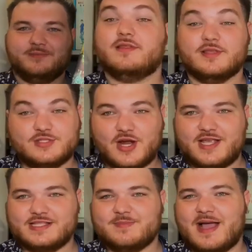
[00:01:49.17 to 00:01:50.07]
The
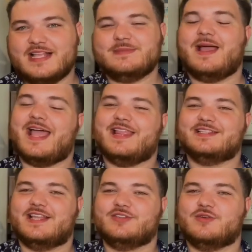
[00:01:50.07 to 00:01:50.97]
Darkest Minds by
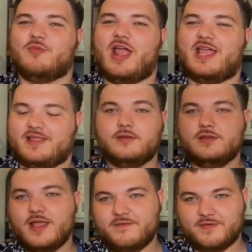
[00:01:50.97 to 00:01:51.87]
Alexandra Bracken.
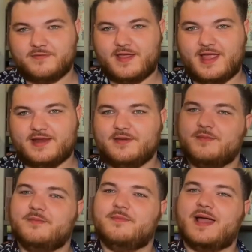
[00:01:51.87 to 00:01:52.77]
Never Fade
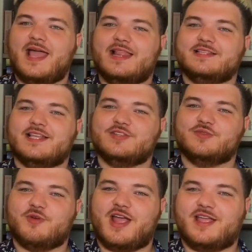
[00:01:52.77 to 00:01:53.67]
by Alexandra
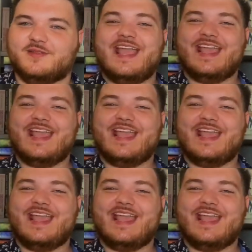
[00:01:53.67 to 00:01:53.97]
Bracken.